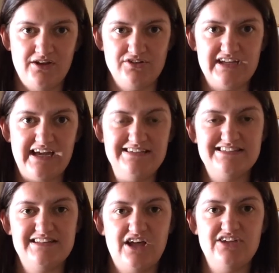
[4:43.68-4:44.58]
Okay,
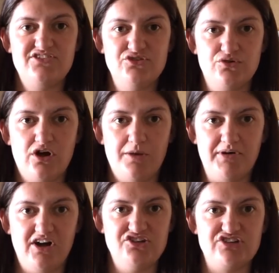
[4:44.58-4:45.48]
so that's your
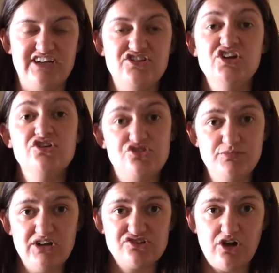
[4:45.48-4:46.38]
carbohydrate.
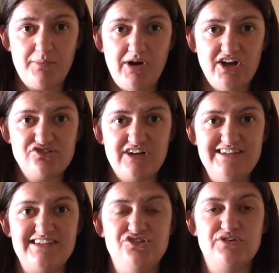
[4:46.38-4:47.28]
Too much
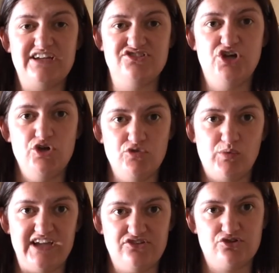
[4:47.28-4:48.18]
carbohydrate and you'll get an
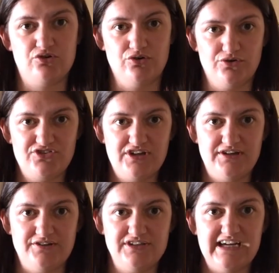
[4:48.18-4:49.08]
overweight horse.
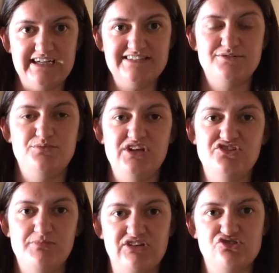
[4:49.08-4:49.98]
Okay, so we
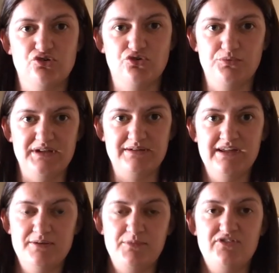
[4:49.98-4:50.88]
need to make sure that we
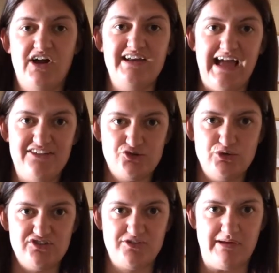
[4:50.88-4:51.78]
provide
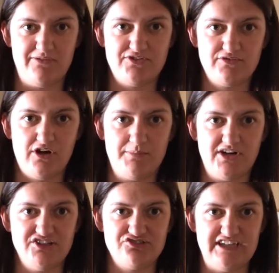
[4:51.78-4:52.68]
adequate amounts of
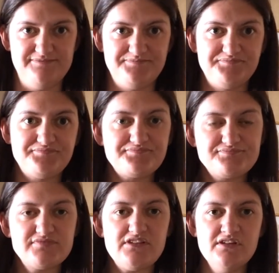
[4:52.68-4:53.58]
carbohydrate.
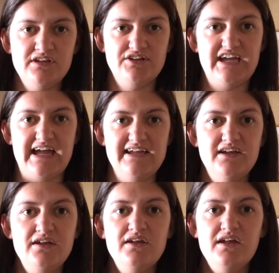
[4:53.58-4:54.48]
Okay.
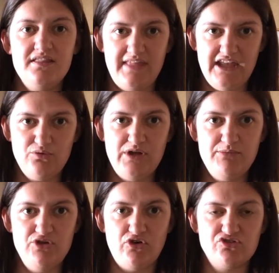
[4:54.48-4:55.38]
Then we
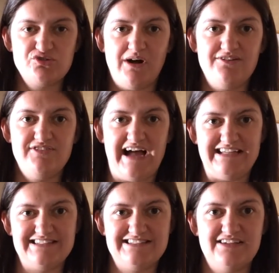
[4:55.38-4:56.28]
move on to our
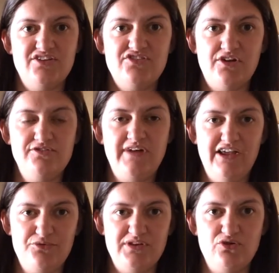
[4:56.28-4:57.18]
fats. So
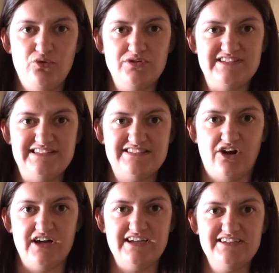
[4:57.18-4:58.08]
fats within a horse's
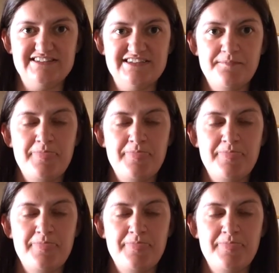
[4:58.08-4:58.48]
diet